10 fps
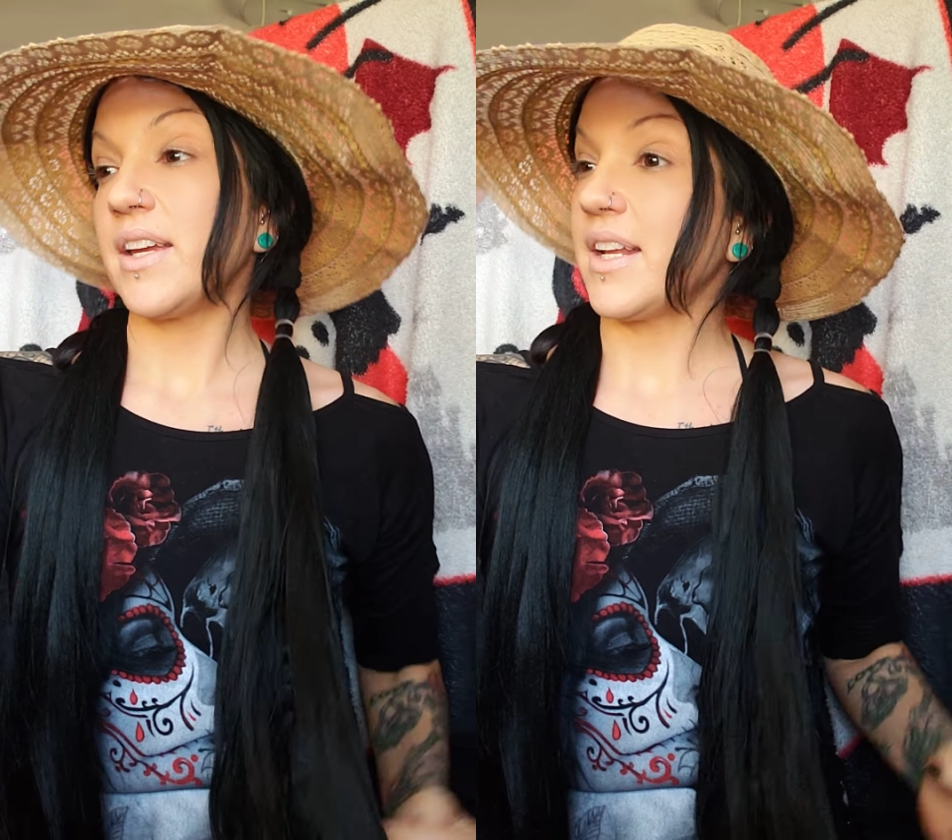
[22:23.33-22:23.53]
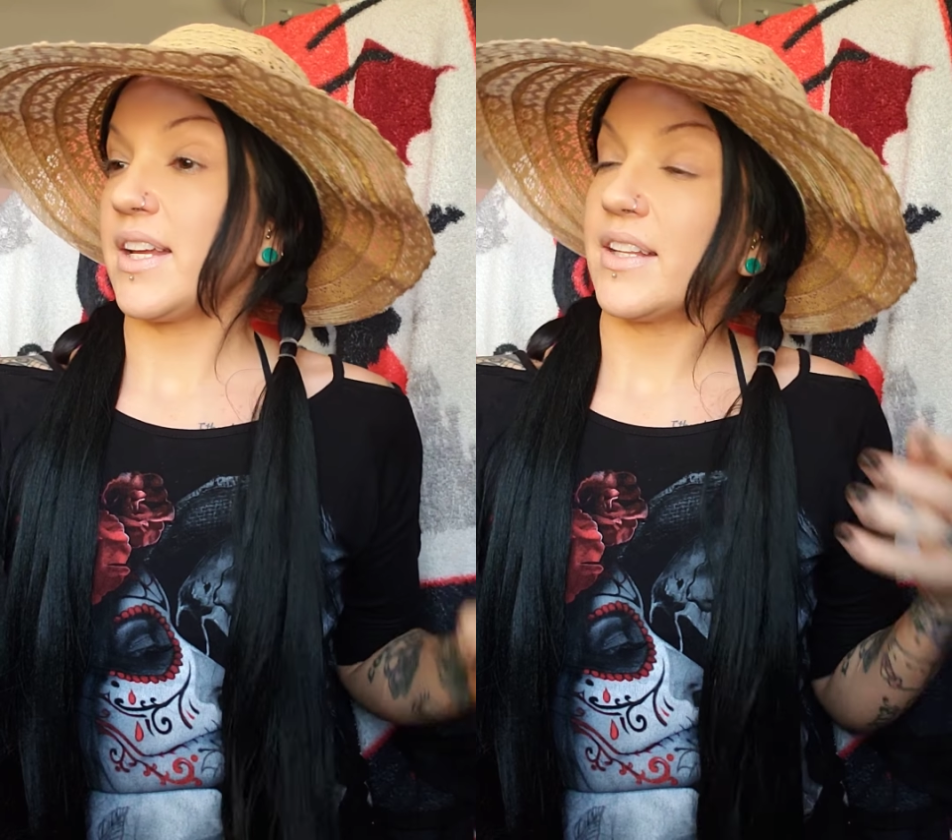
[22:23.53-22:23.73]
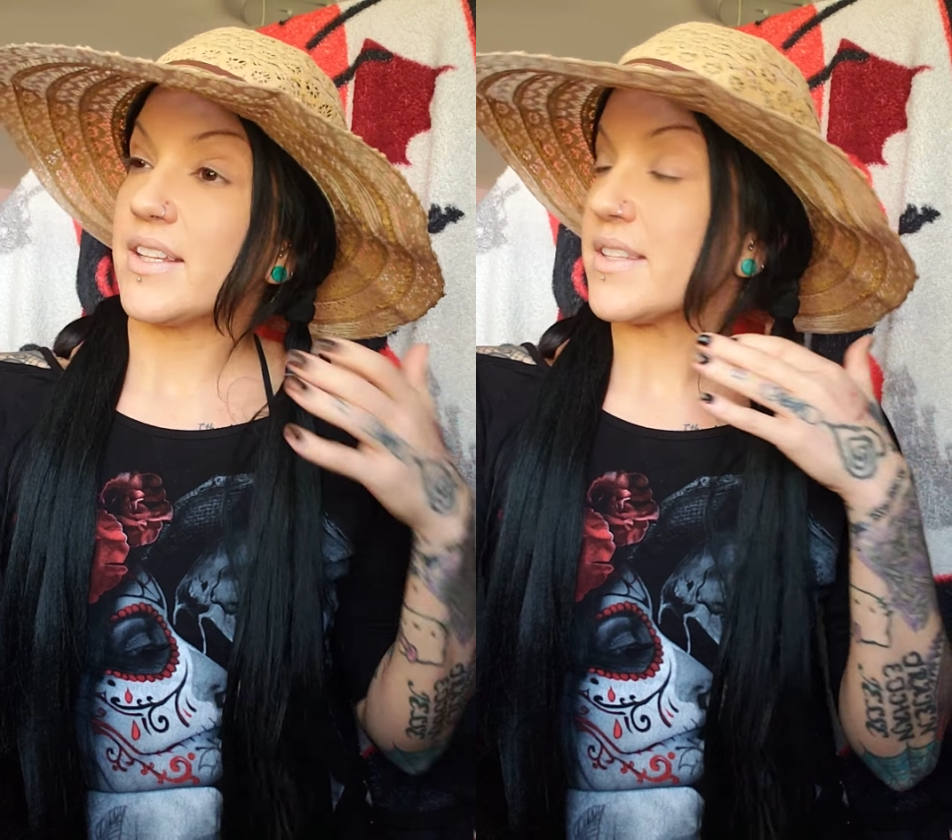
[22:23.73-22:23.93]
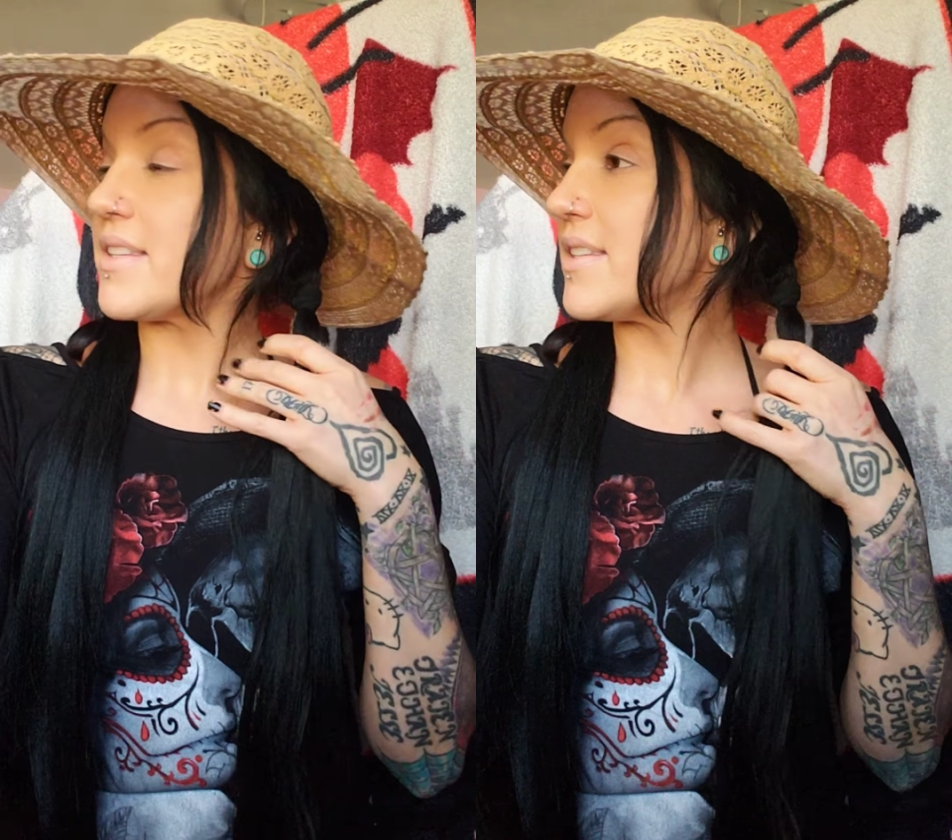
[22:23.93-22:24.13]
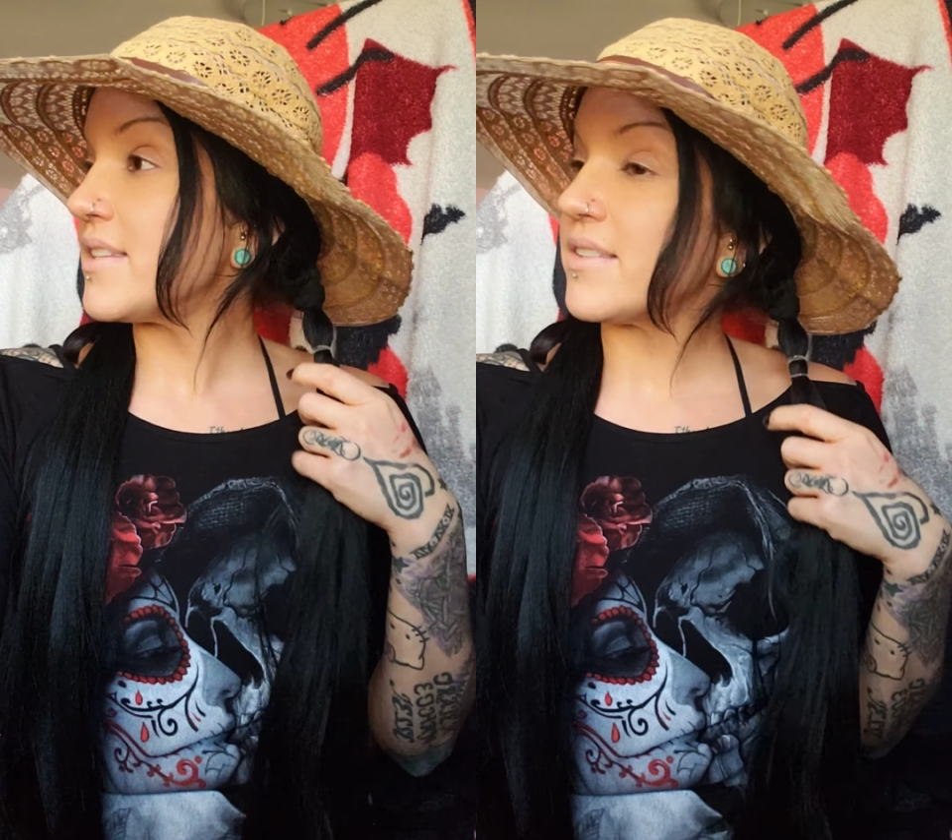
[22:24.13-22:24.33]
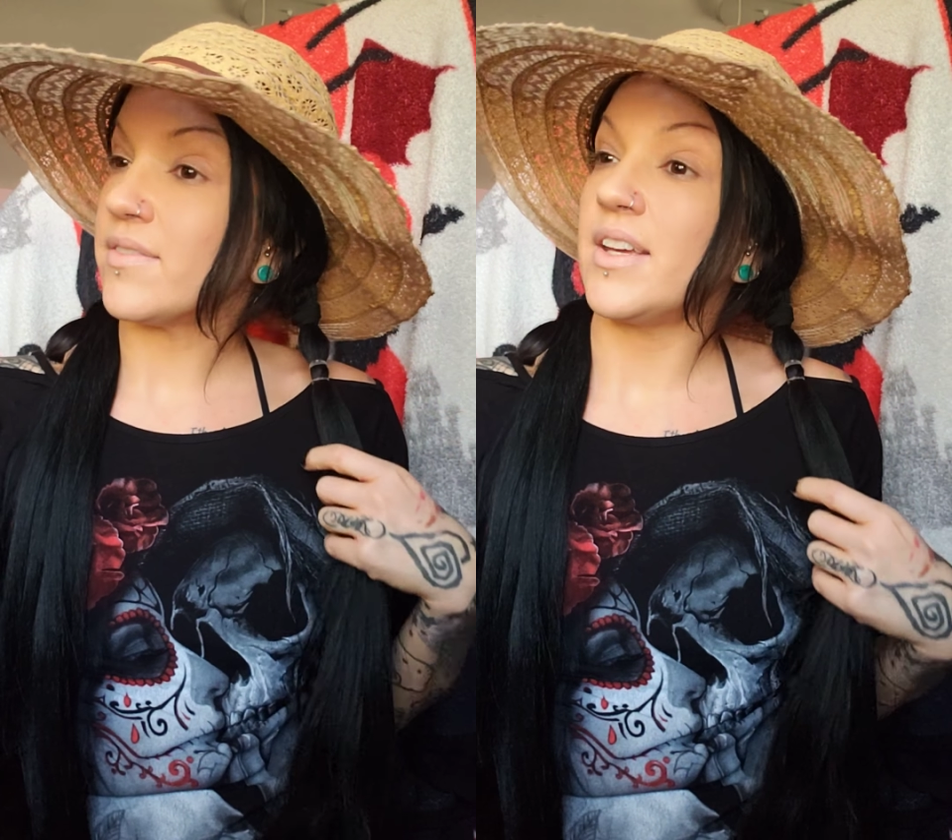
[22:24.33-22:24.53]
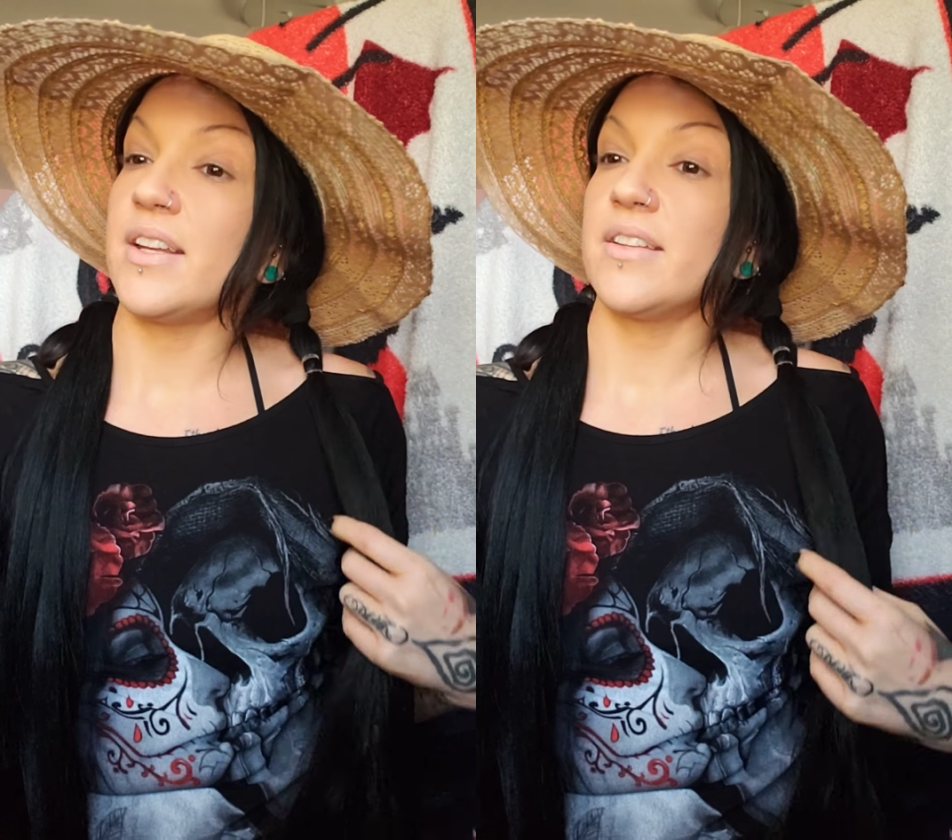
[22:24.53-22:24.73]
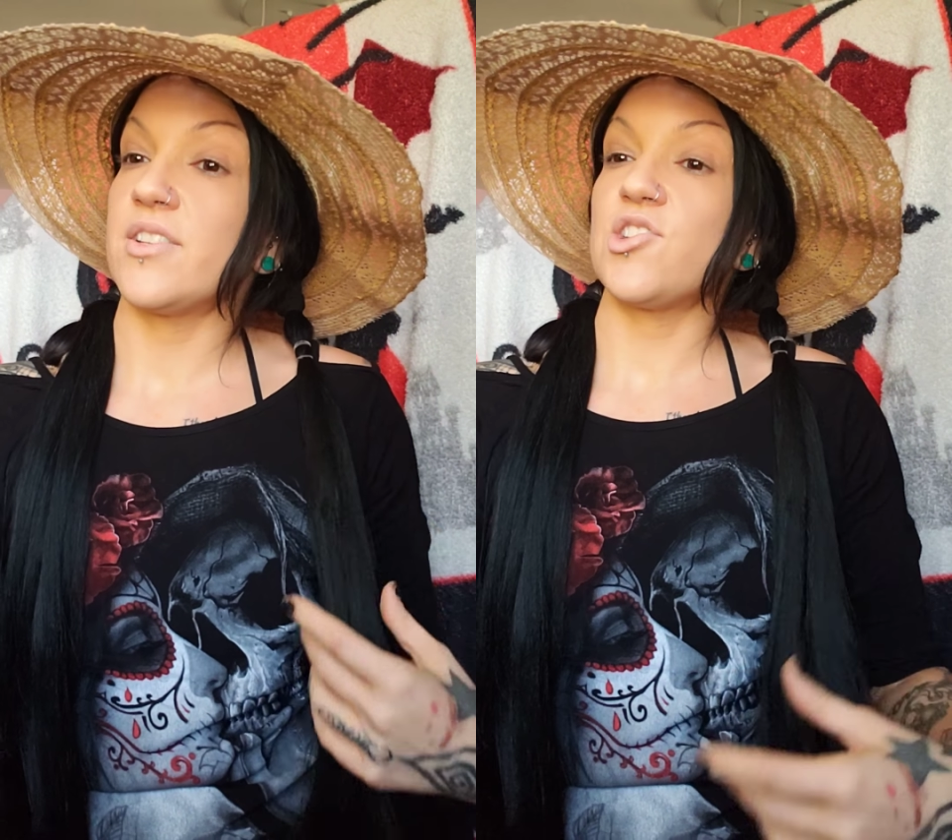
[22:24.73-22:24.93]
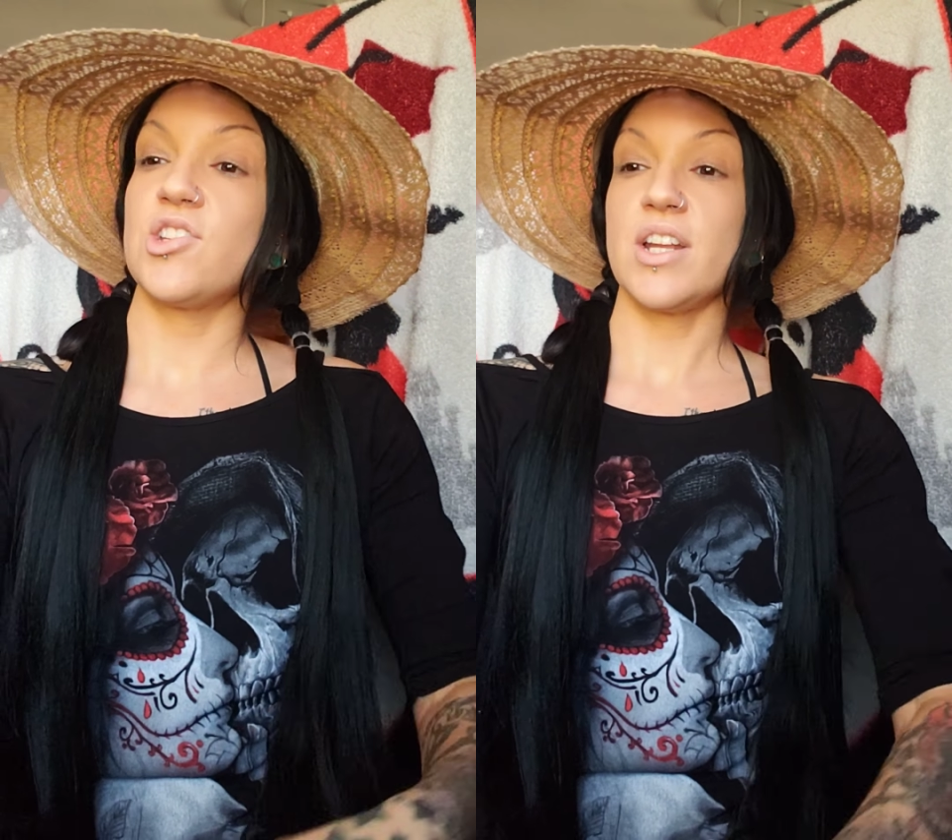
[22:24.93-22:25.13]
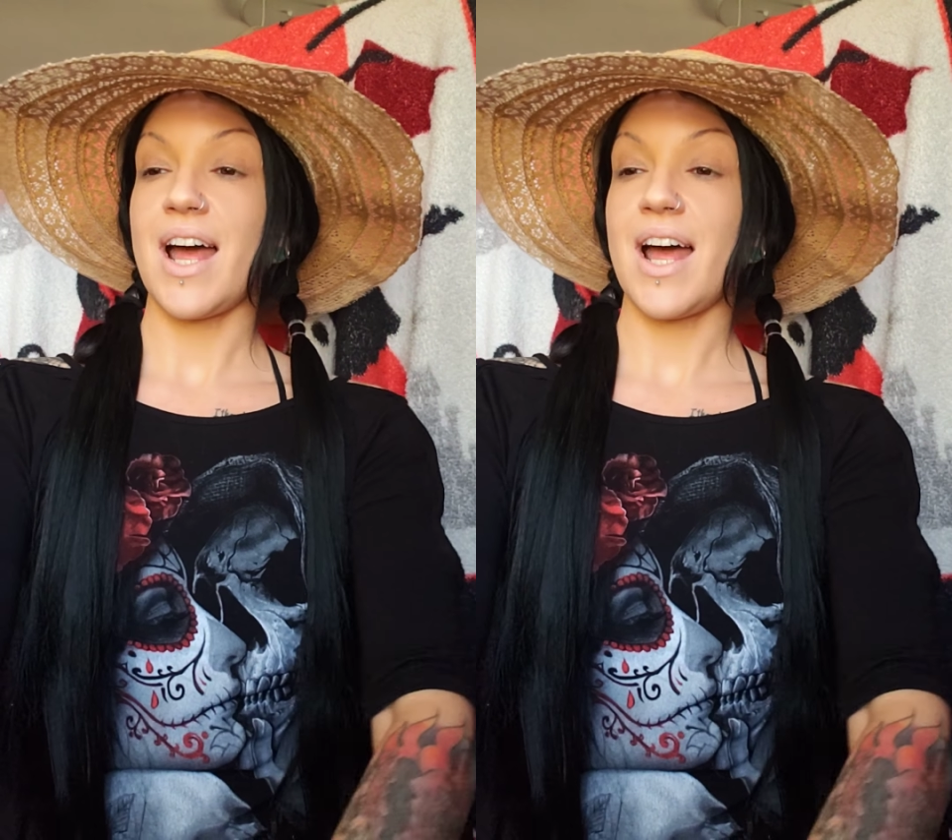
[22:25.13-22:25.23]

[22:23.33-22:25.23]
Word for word: getting this getting this shit